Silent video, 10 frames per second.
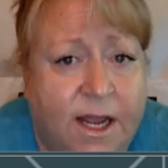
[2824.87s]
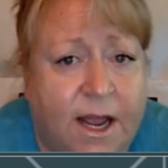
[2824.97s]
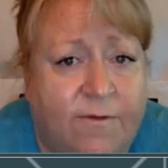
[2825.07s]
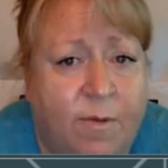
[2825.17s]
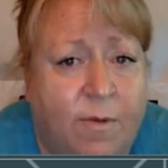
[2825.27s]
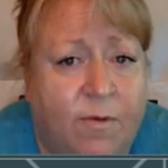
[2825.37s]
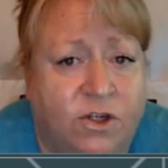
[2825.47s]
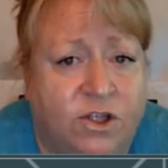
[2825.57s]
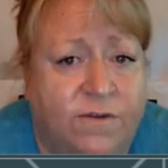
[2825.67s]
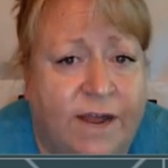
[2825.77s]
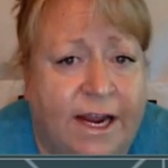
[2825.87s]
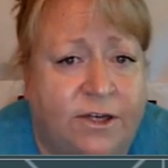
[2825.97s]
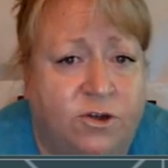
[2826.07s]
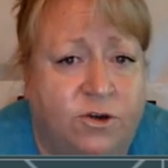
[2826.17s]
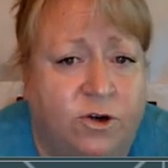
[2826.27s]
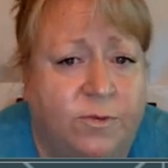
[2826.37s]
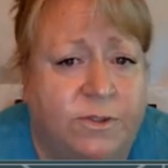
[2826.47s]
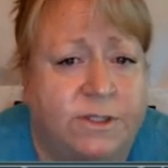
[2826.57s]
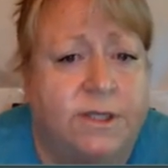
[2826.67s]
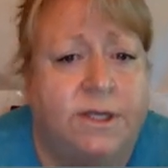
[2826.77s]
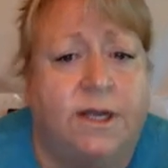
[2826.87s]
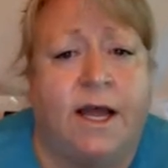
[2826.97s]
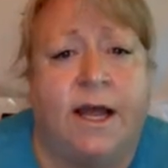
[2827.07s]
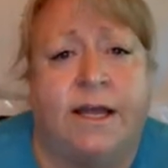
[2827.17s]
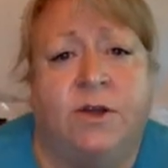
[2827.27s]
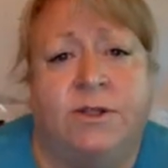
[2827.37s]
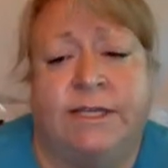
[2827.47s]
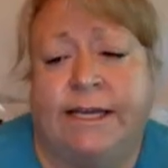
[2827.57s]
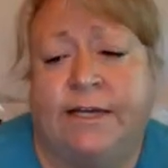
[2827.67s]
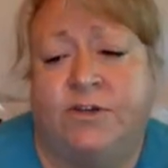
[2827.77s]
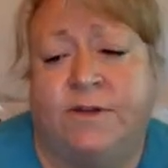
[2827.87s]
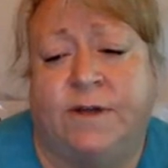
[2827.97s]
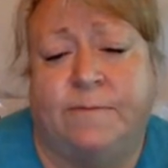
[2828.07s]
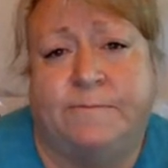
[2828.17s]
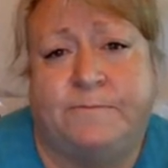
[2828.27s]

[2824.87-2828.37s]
of the proportion of age groups uh, using each of them.